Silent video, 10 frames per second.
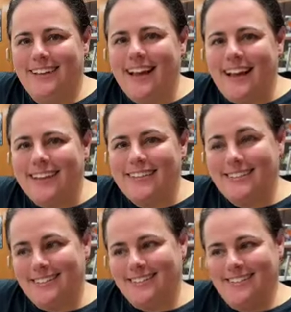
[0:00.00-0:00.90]
Hi
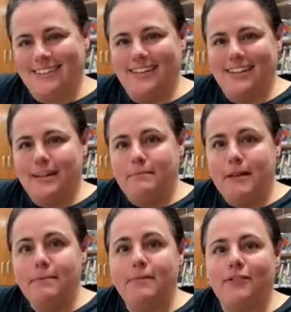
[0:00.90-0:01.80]
guys,
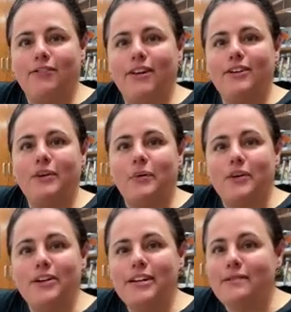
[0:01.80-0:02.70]
meet my friend
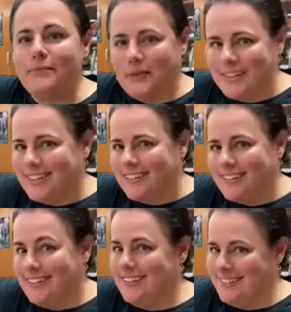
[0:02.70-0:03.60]
Oregon
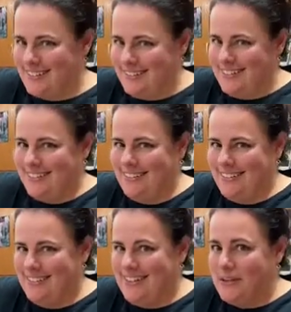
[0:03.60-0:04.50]
Morgan.
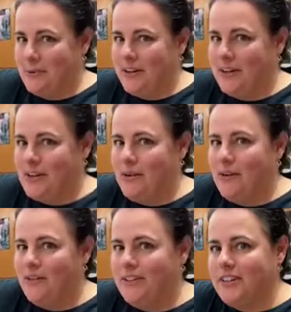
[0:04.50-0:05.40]
We're gonna go
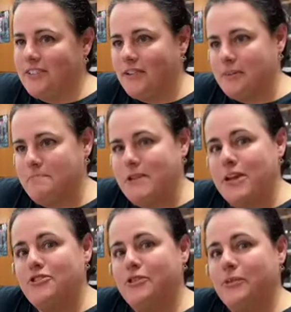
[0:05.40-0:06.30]
over the different
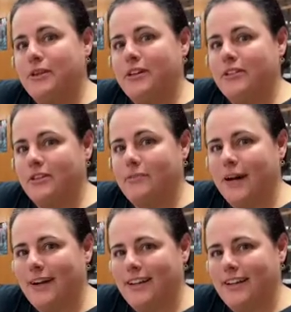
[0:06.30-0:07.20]
major organs of the
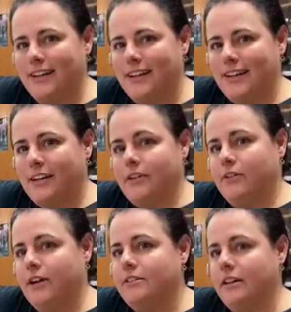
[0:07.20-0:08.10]
body
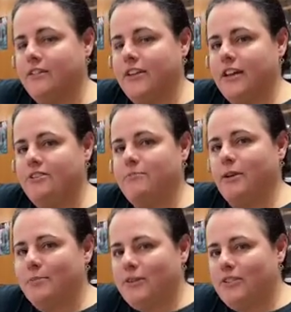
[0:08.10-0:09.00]
for identification
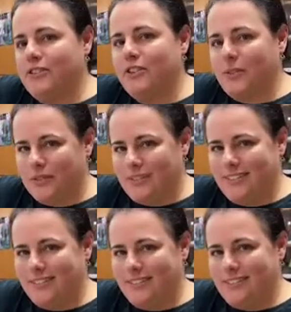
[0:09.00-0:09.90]
purposes only.
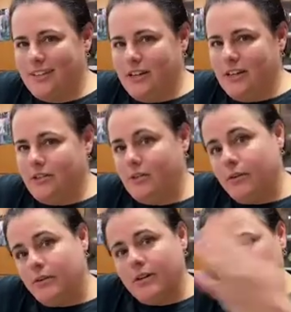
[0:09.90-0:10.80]

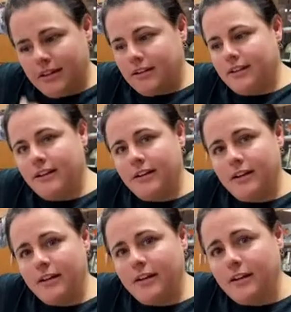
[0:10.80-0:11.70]
So get on in